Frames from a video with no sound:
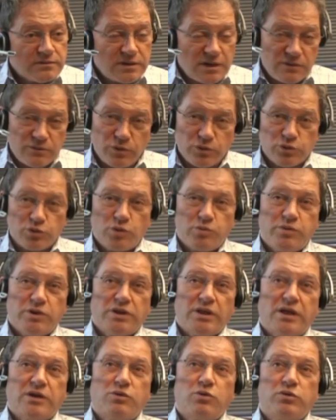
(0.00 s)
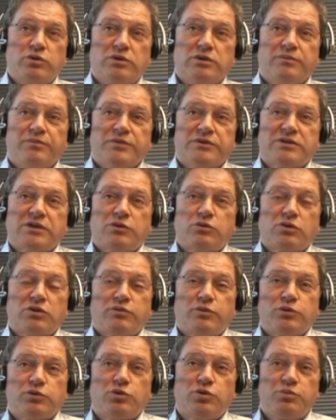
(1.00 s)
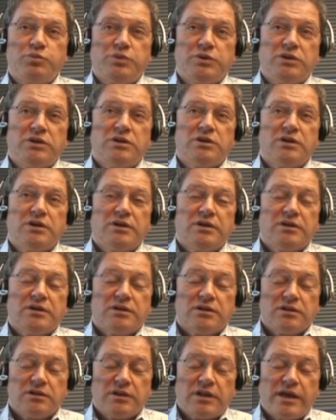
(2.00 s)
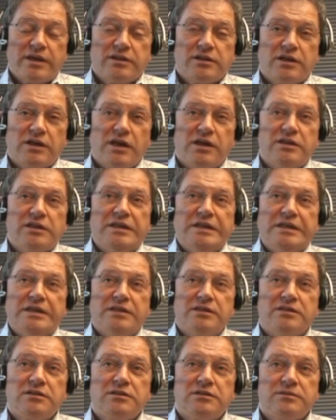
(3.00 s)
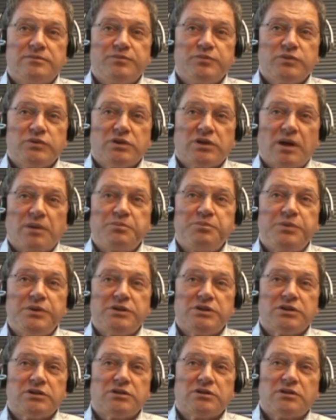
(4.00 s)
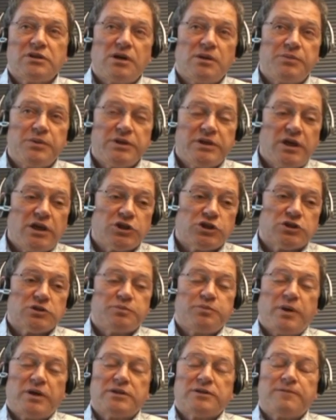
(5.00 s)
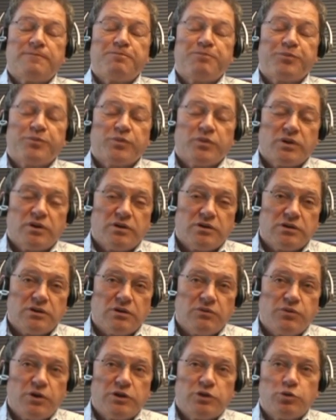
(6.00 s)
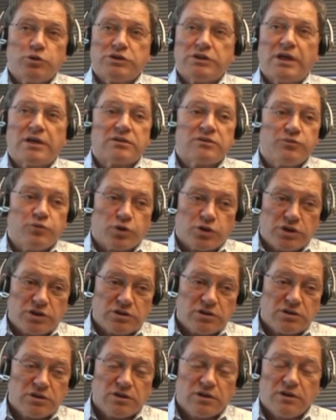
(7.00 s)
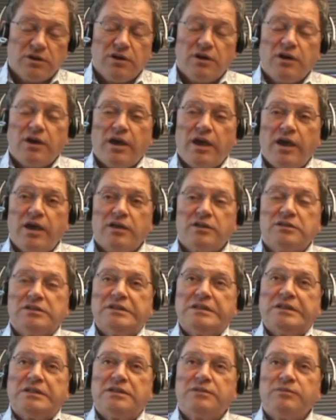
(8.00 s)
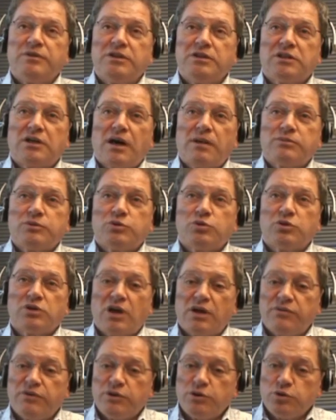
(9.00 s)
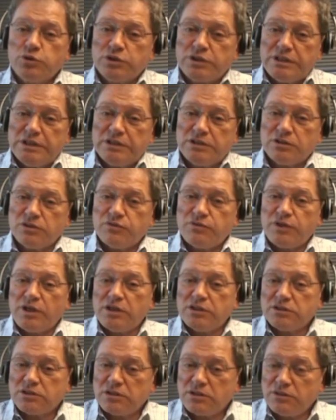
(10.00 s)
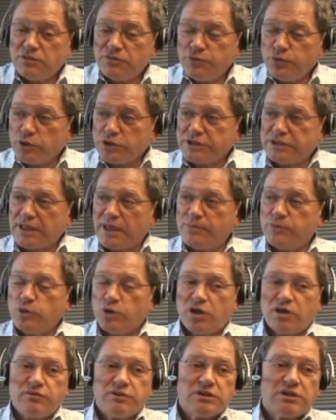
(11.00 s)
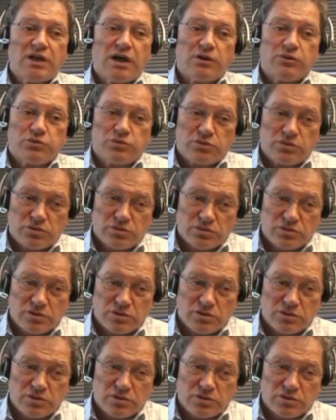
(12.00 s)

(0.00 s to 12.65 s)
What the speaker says: They want to be like Google. They don't want to be like any competing application. But when you start working and it comes to graphic user interface, first time you have a doubt,